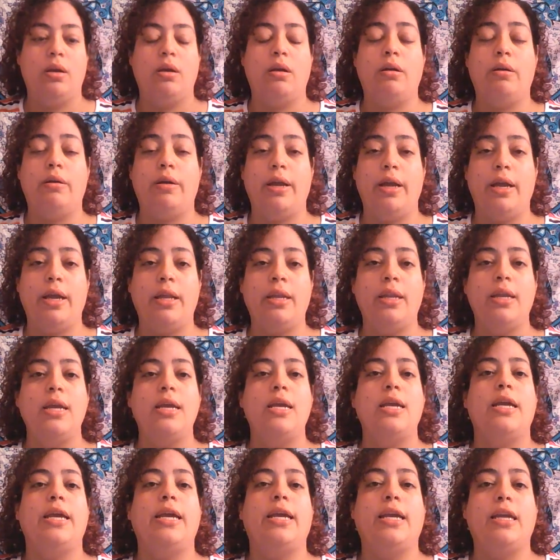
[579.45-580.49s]
All right,
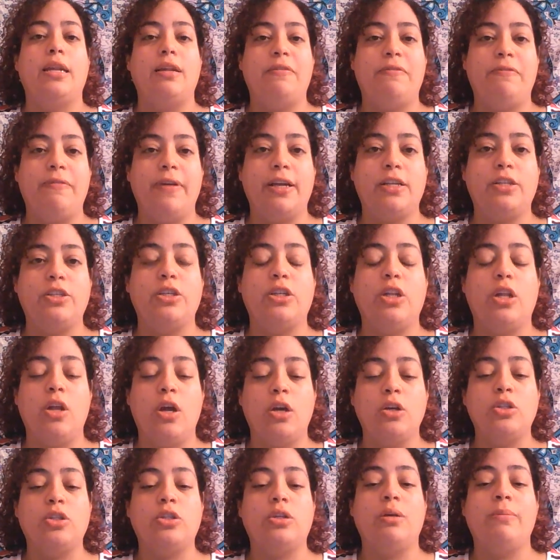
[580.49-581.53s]
it can affect your
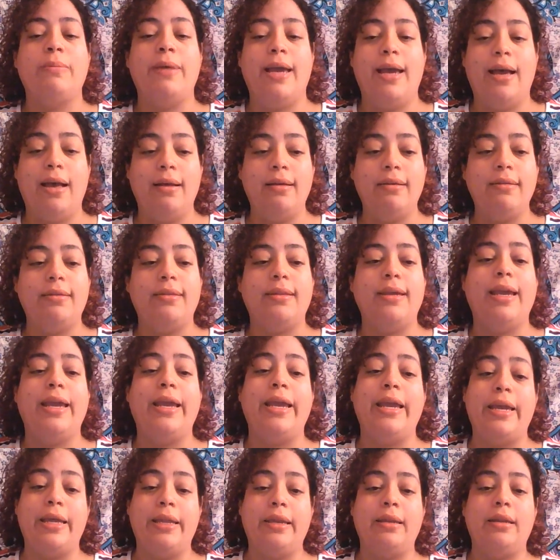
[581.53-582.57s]
long term health,
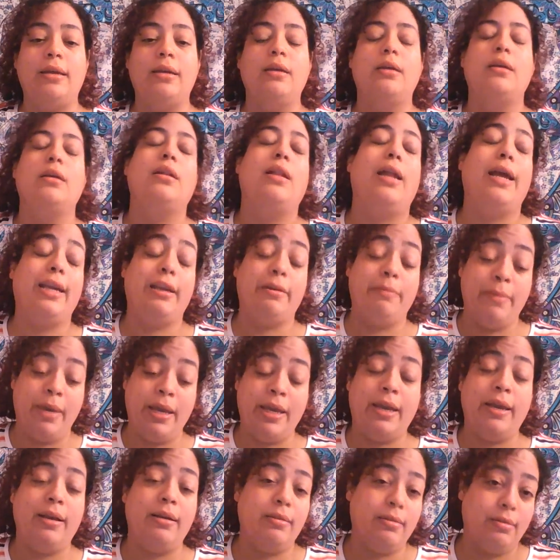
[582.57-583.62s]
and like
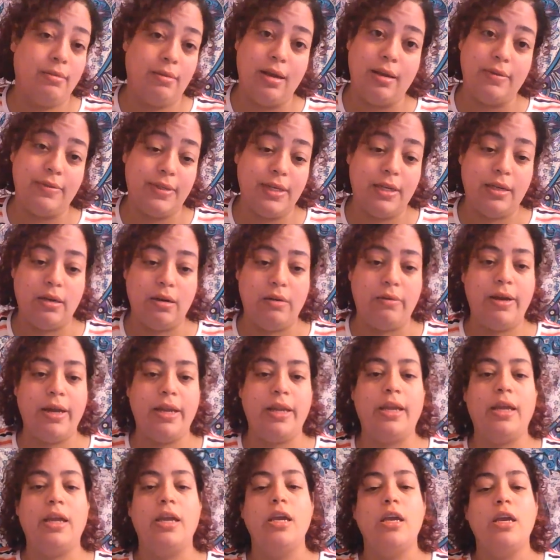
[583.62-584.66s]
me, I've said it
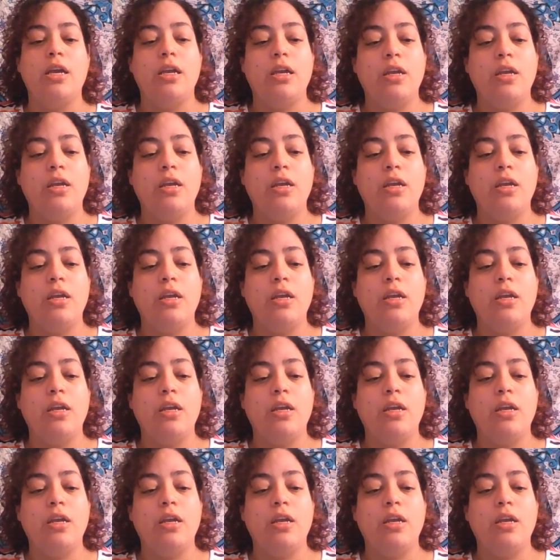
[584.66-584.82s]
already,